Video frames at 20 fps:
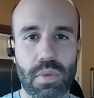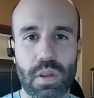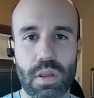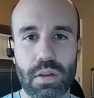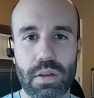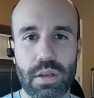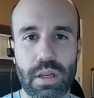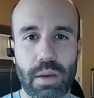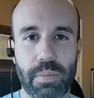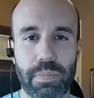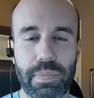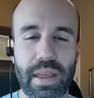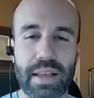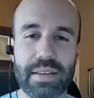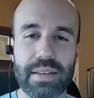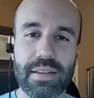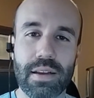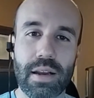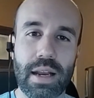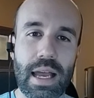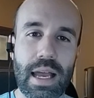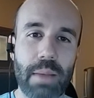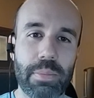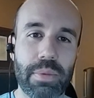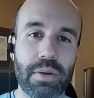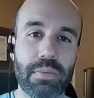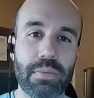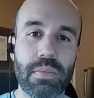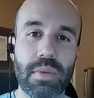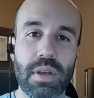No, that's not going to
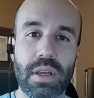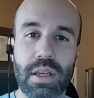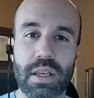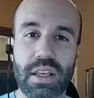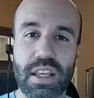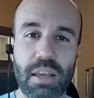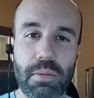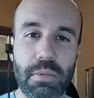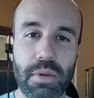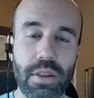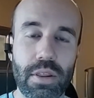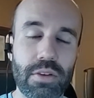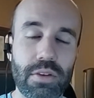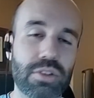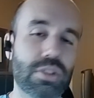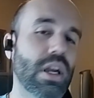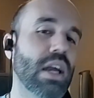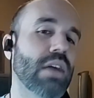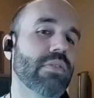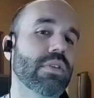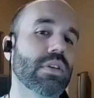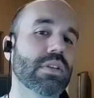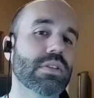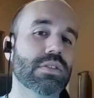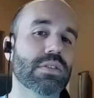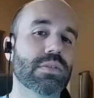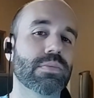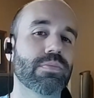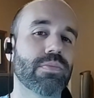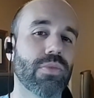happen. Give me those
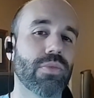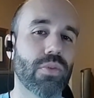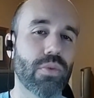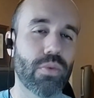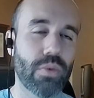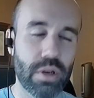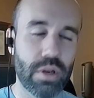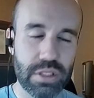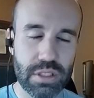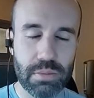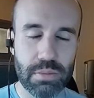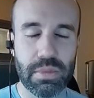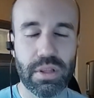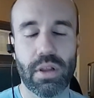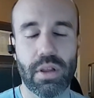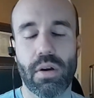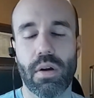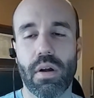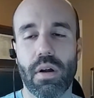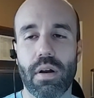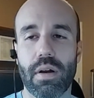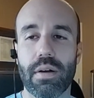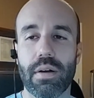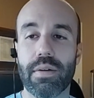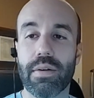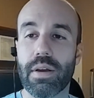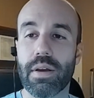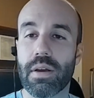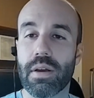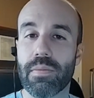javelins," thrusts them in the heart,
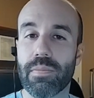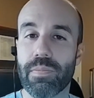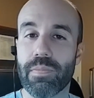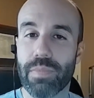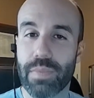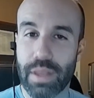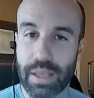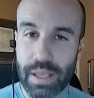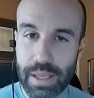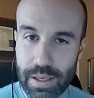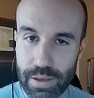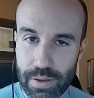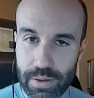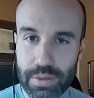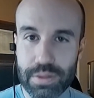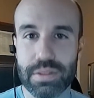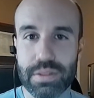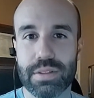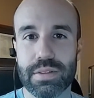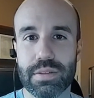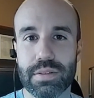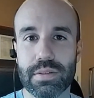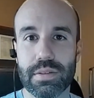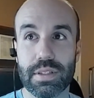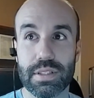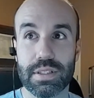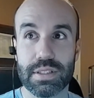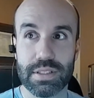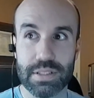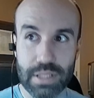and kills
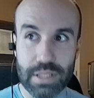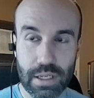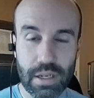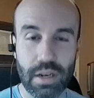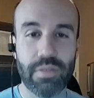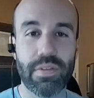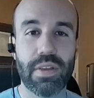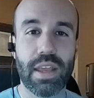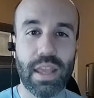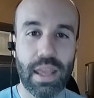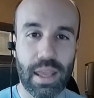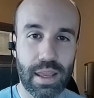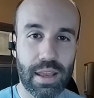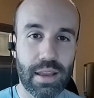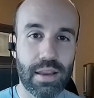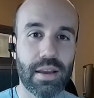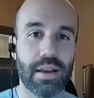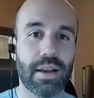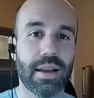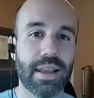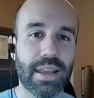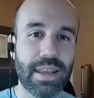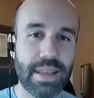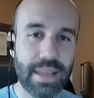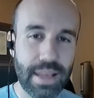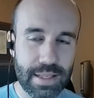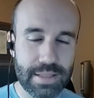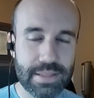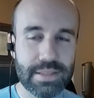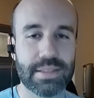the son of the king
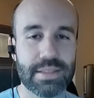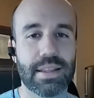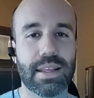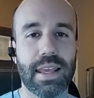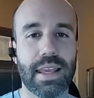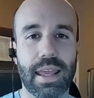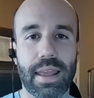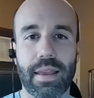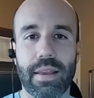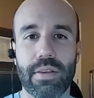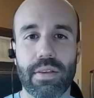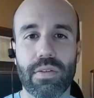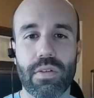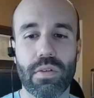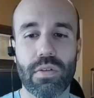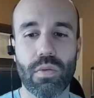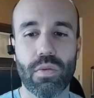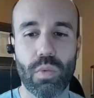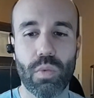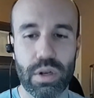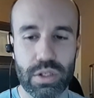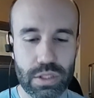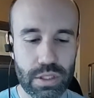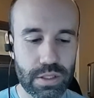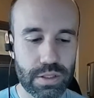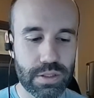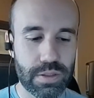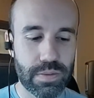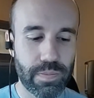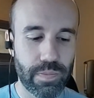against the king's
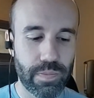wishes.